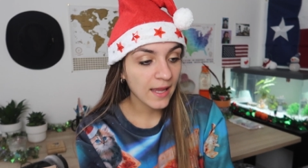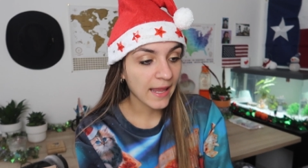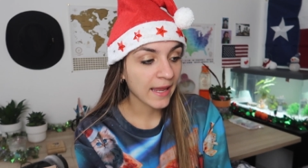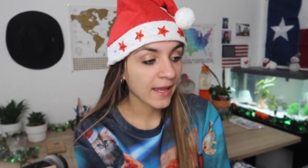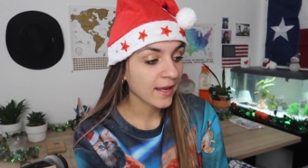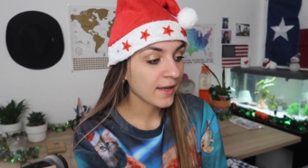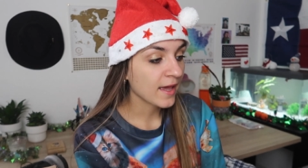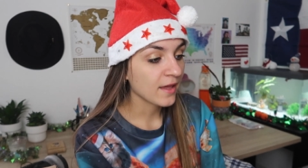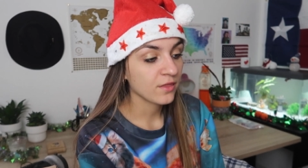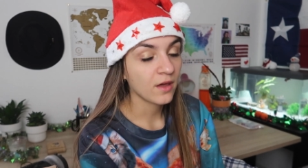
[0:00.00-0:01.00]
and
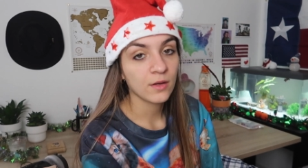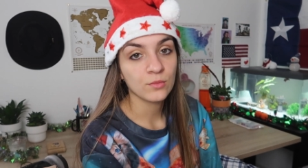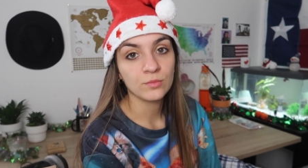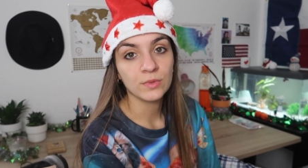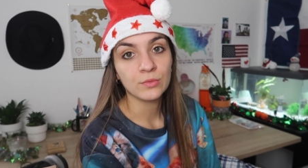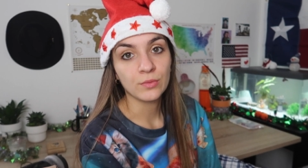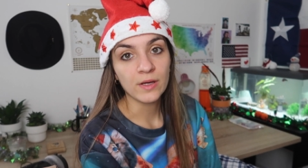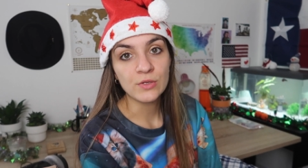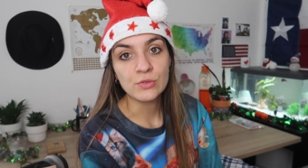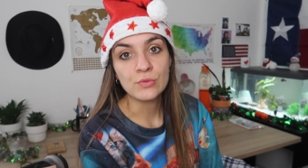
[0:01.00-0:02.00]
I thought it would be
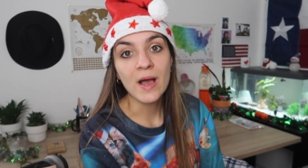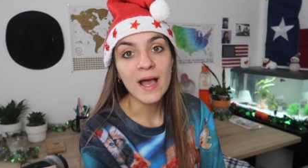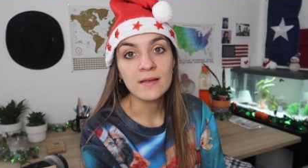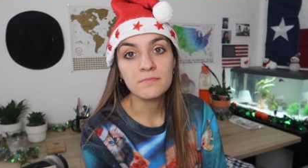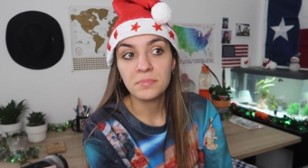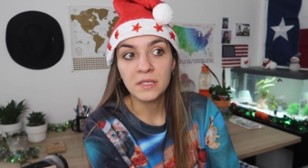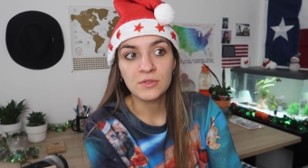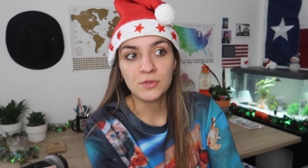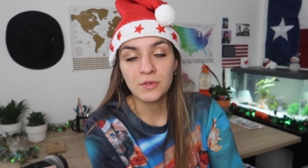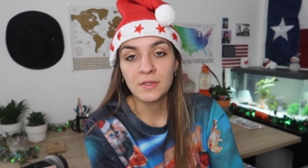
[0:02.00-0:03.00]
great to add
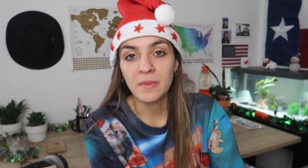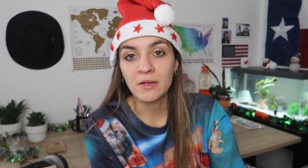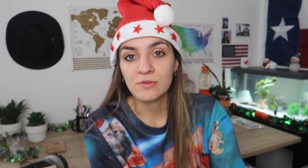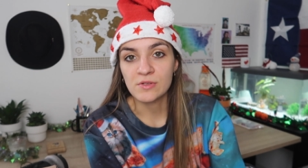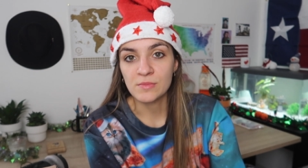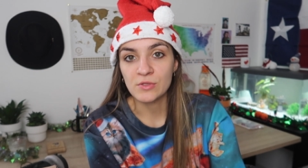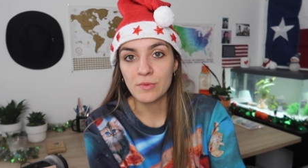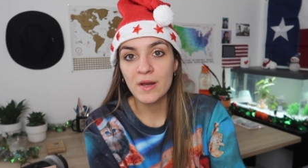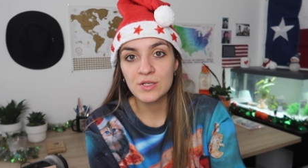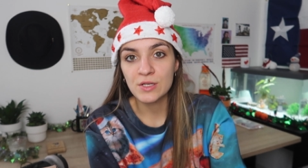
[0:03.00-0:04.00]
Peter in my Christmas
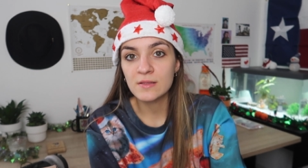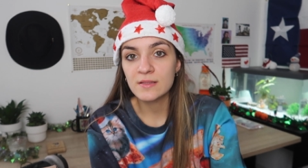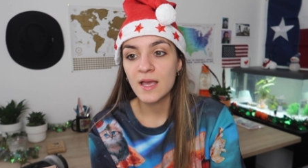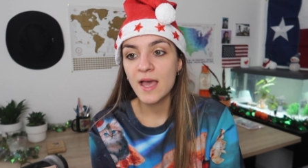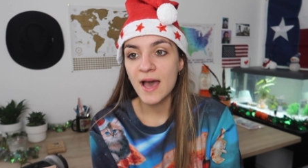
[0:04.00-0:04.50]
reactions